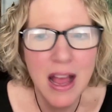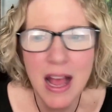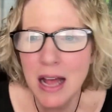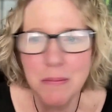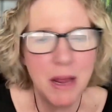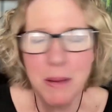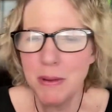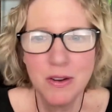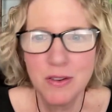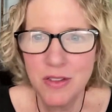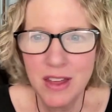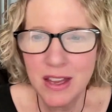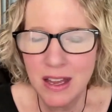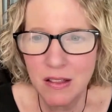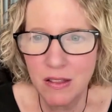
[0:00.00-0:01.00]
And maybe you're
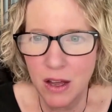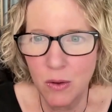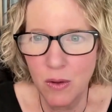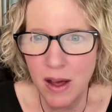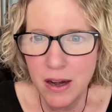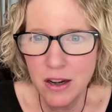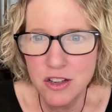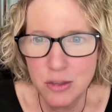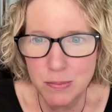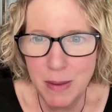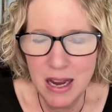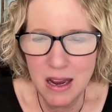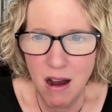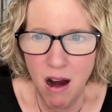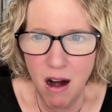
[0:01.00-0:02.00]
thinking like, well, I just
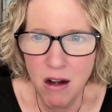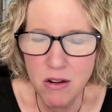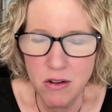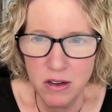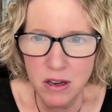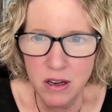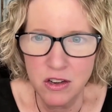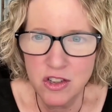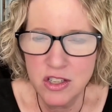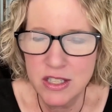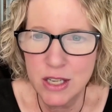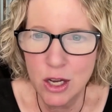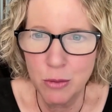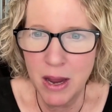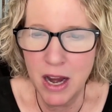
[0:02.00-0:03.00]
make art, I just
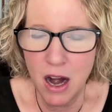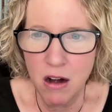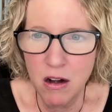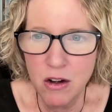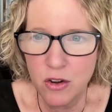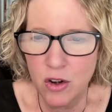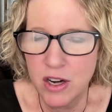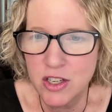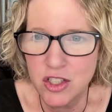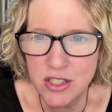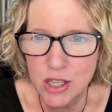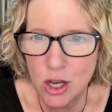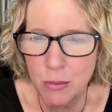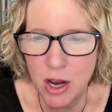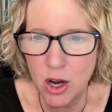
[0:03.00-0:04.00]
sell my art, or I just
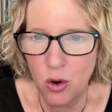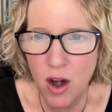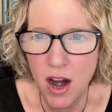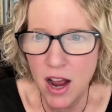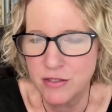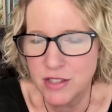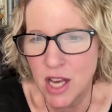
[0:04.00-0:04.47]
sell my crafts.